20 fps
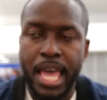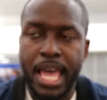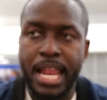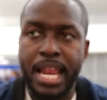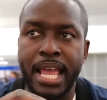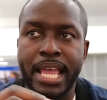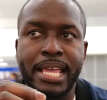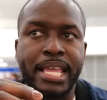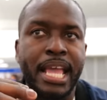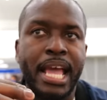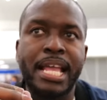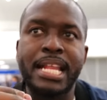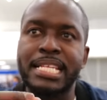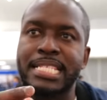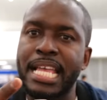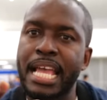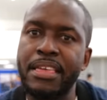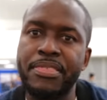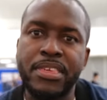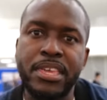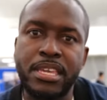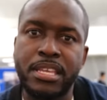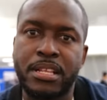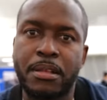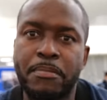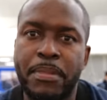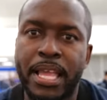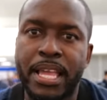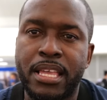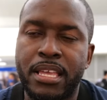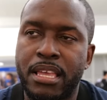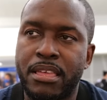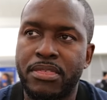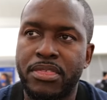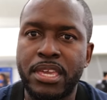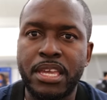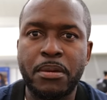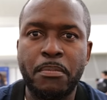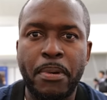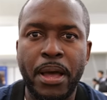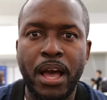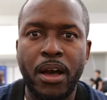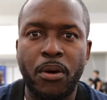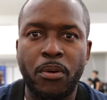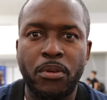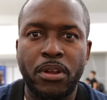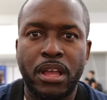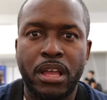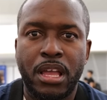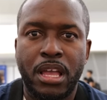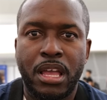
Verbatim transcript: and I and I started thinking, I'm like, think about.